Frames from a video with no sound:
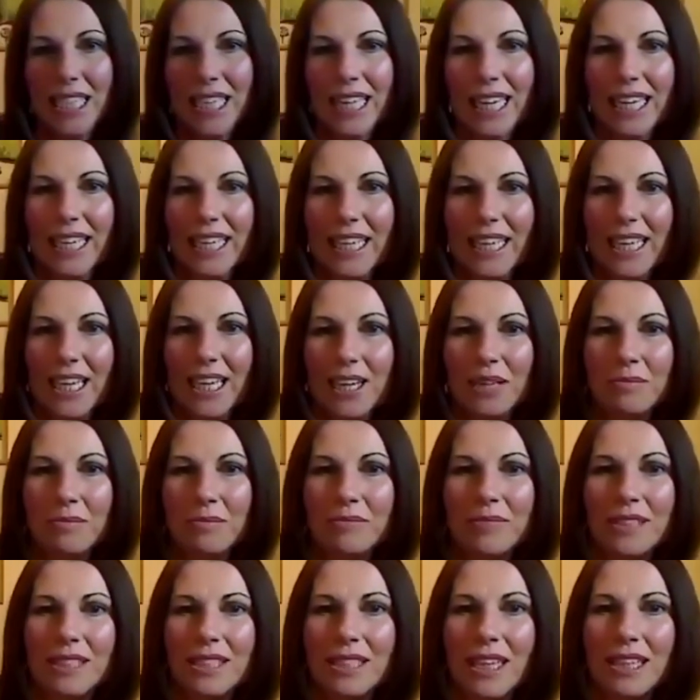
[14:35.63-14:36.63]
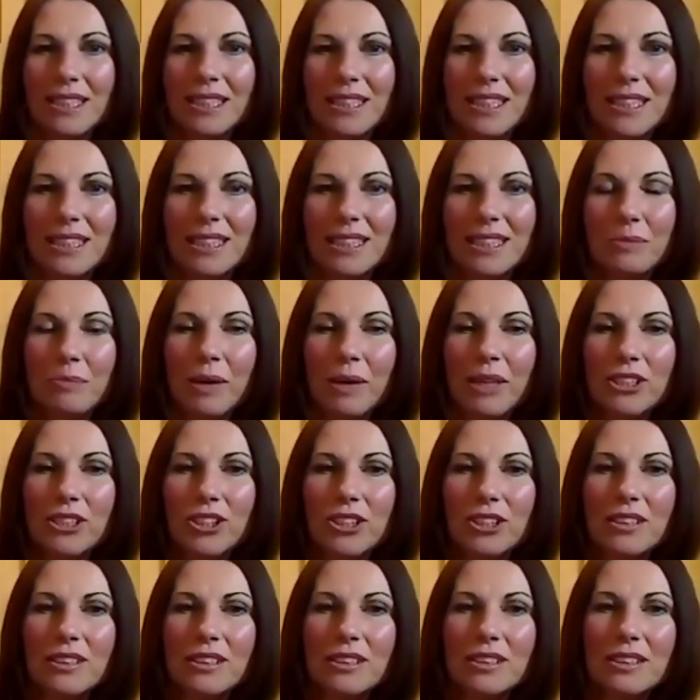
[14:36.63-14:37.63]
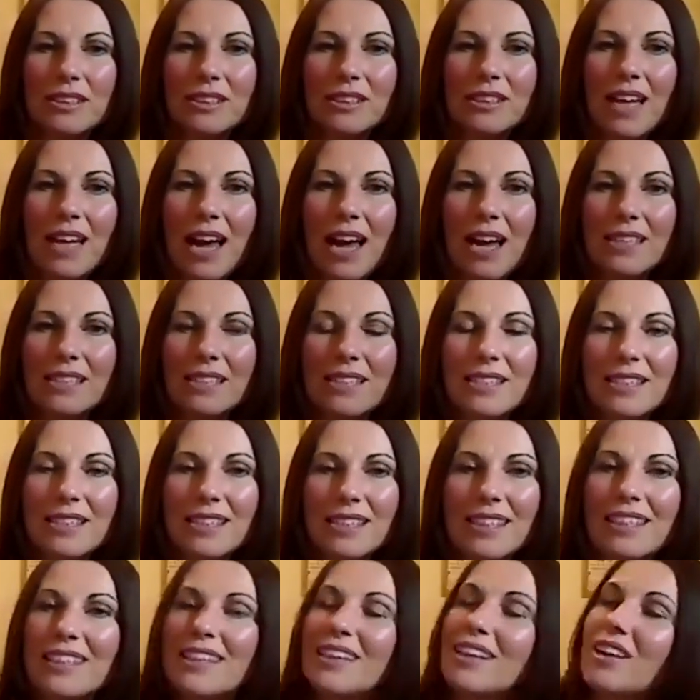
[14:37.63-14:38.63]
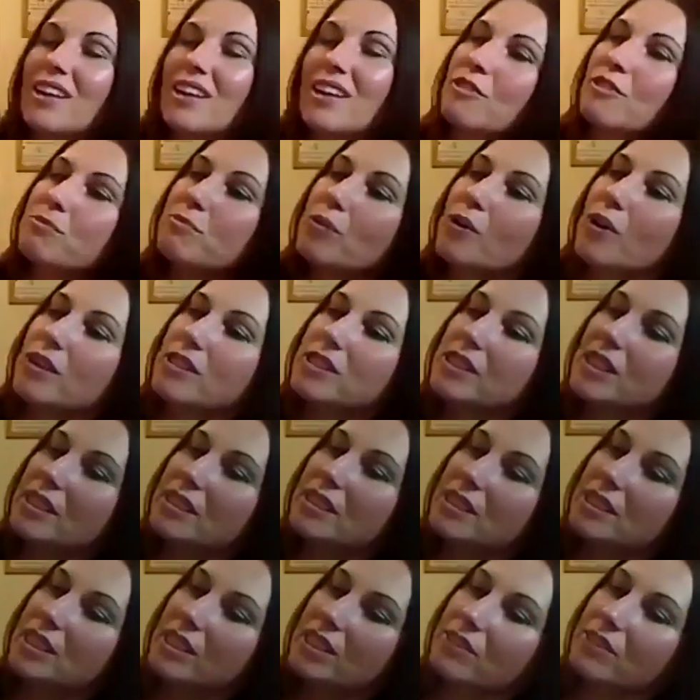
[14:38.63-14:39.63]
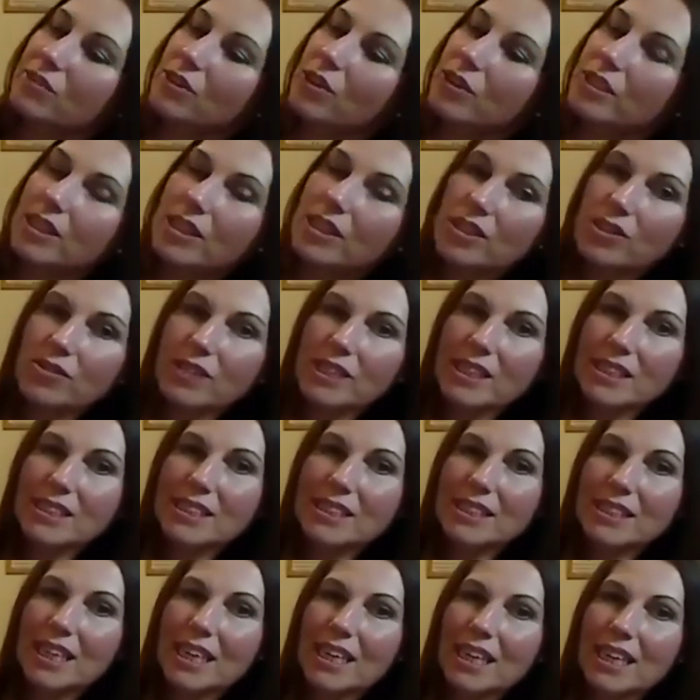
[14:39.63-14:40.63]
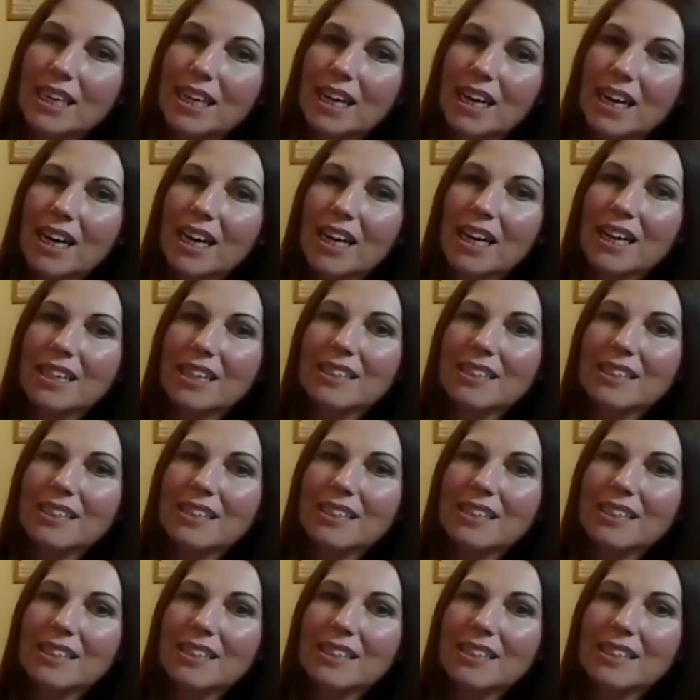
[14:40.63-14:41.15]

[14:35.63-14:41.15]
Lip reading: it comes as a special set of products. So you've got your 3 skincare,